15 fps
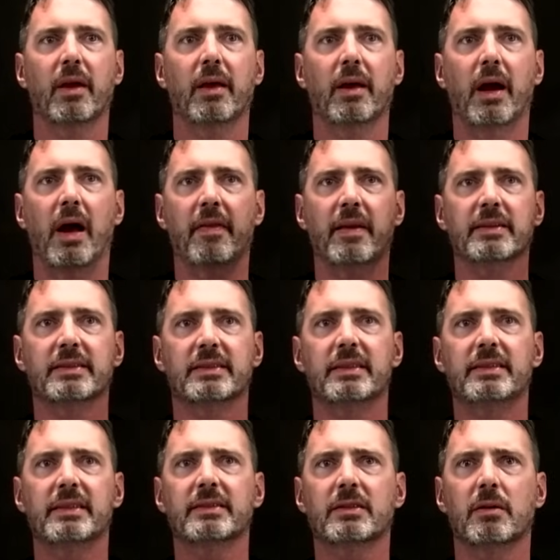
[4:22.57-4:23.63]
And then
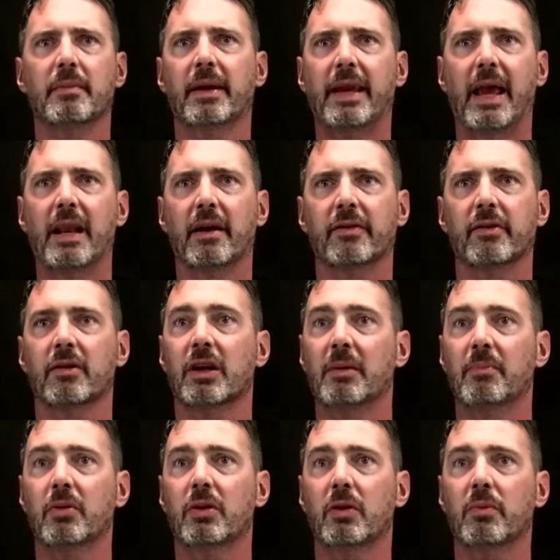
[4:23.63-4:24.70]
Statistical Mechanics. There are a
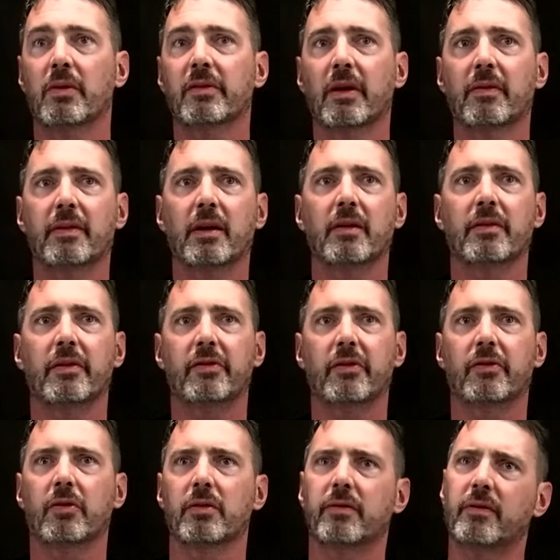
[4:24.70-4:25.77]
couple of good ones out there. This is
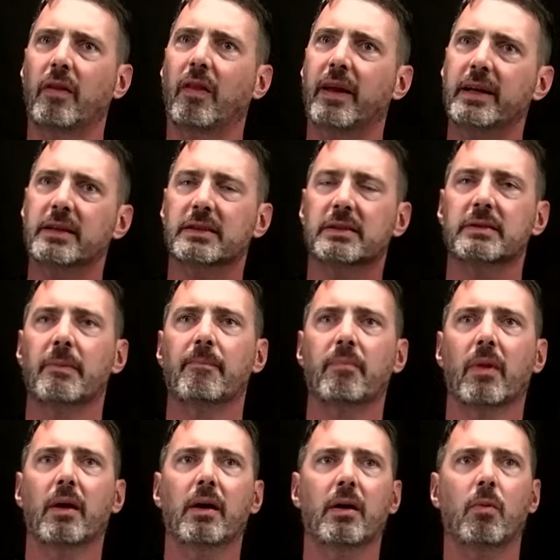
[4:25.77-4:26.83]
sort of the latest
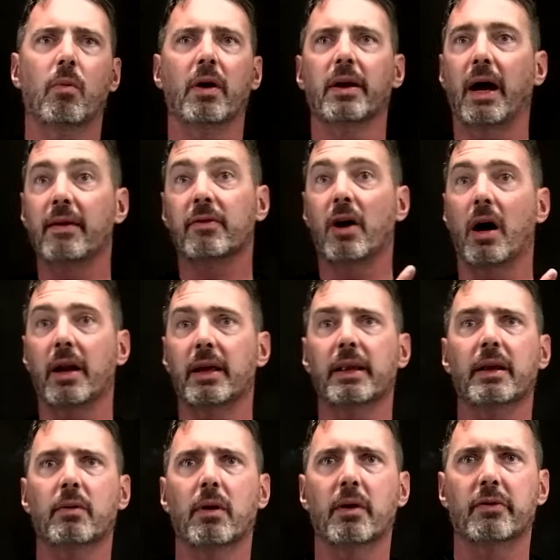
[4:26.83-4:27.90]
one I've got.
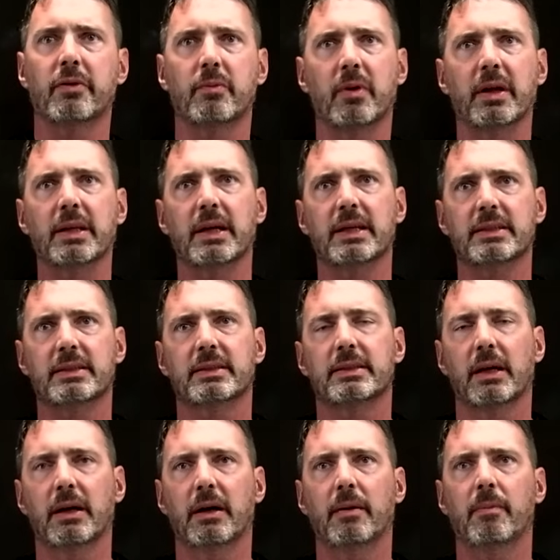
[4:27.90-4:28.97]
It's really nice.
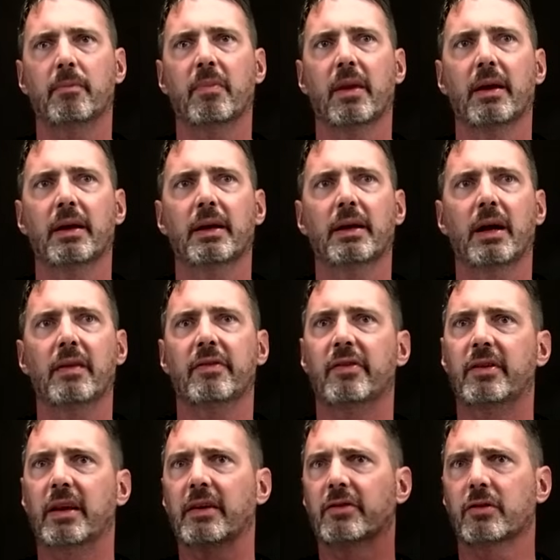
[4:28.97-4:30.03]
And
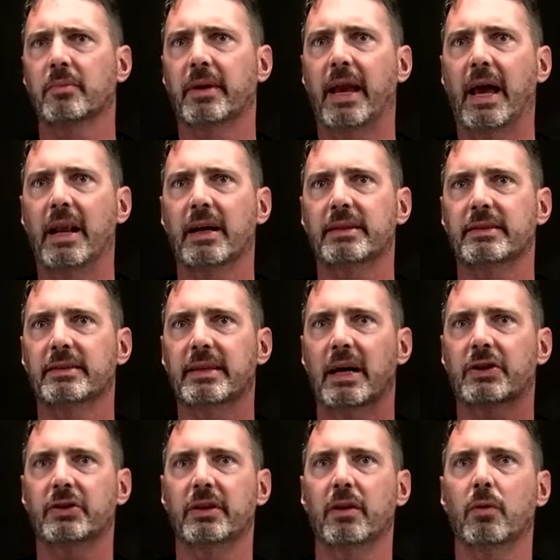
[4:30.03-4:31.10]
Statistical Mechanics is
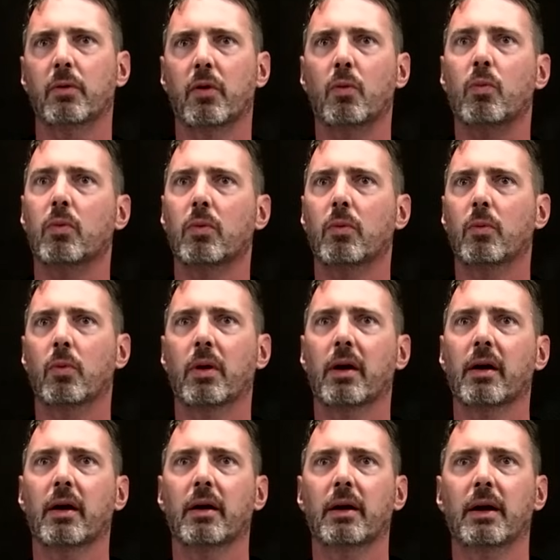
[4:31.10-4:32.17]
actually
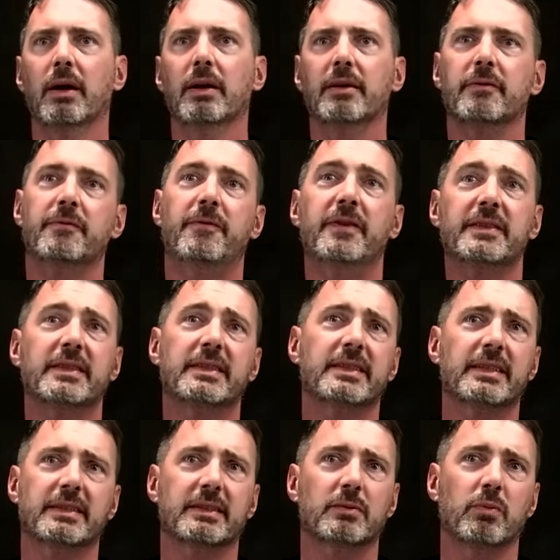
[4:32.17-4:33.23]
where
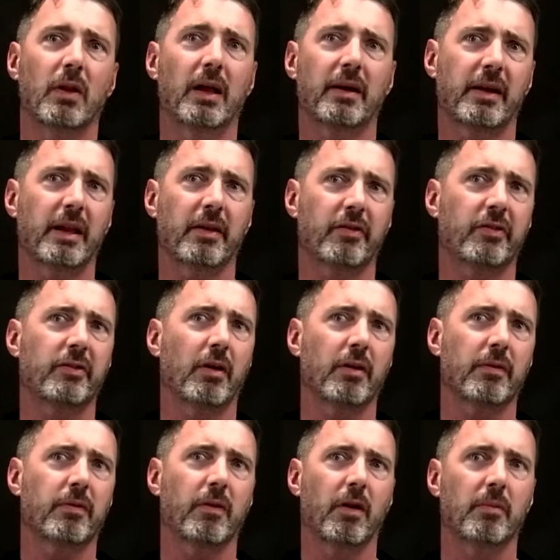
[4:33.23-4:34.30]
physicists will kind of start
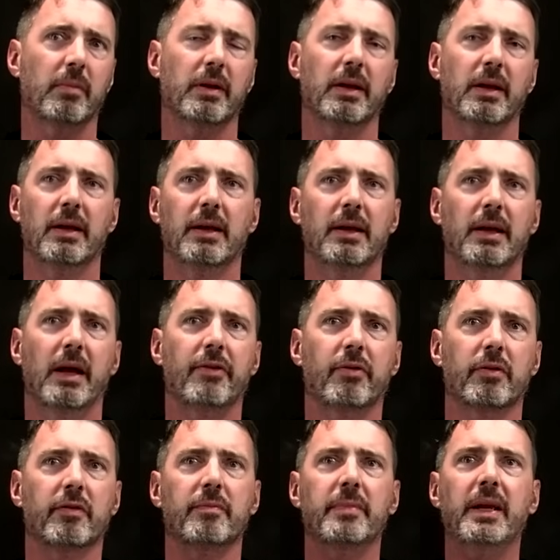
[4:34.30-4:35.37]
from and sort
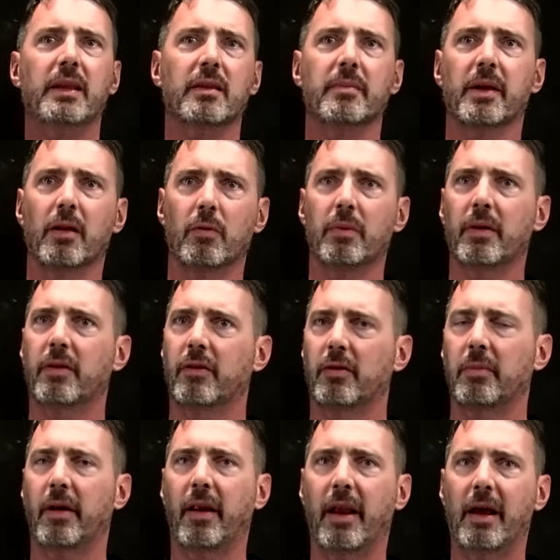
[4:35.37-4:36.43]
of meet in the middle with
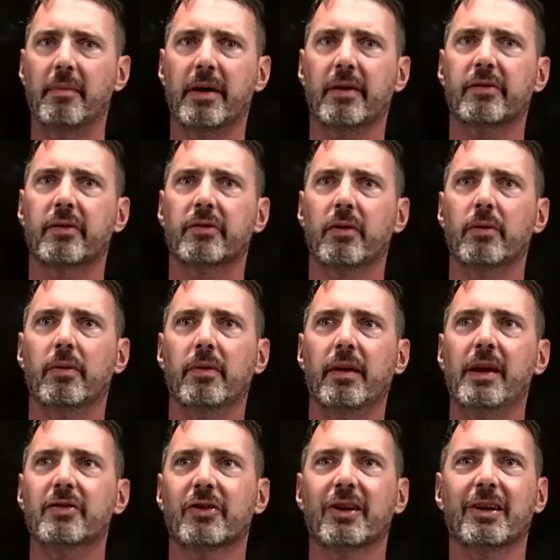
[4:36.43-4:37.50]
thermodynamics. So
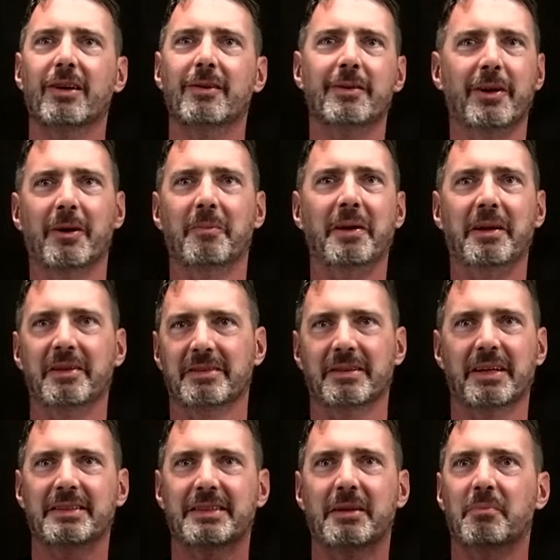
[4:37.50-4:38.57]
these are going to, be,
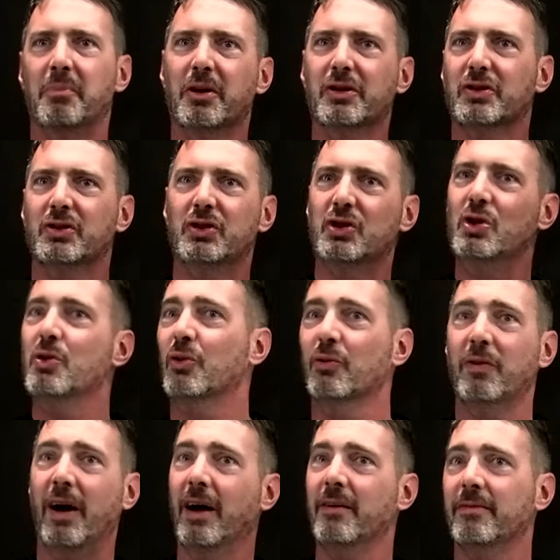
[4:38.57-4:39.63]
like I said, books 2 through
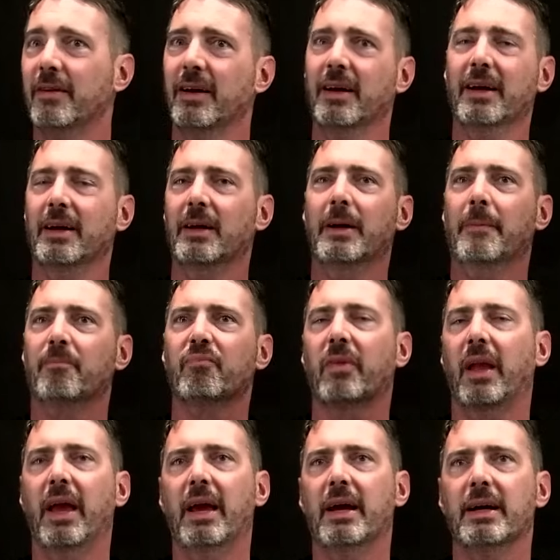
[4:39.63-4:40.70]
5,
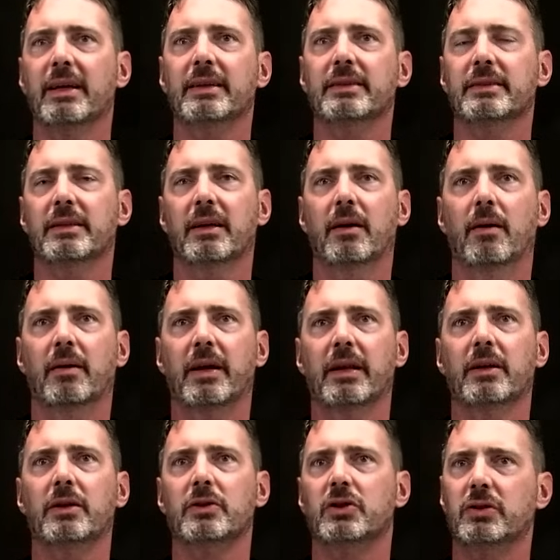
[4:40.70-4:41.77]
and I'll kind
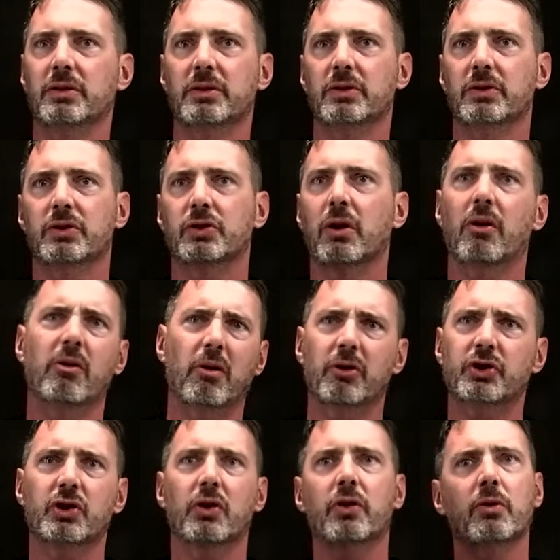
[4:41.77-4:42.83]
of I'll
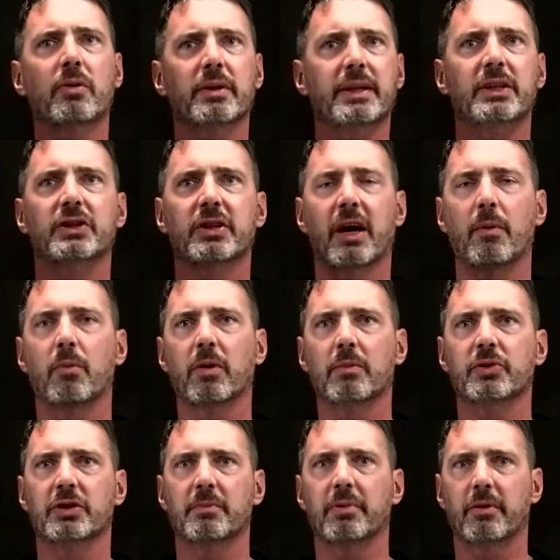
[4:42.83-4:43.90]
show you in each time where I'm
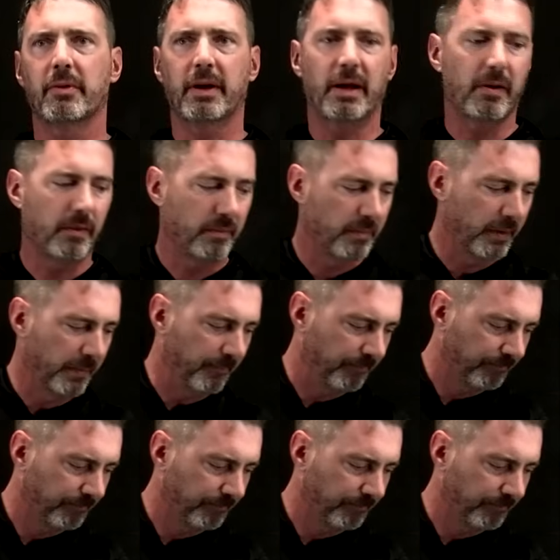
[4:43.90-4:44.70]
jumping around. But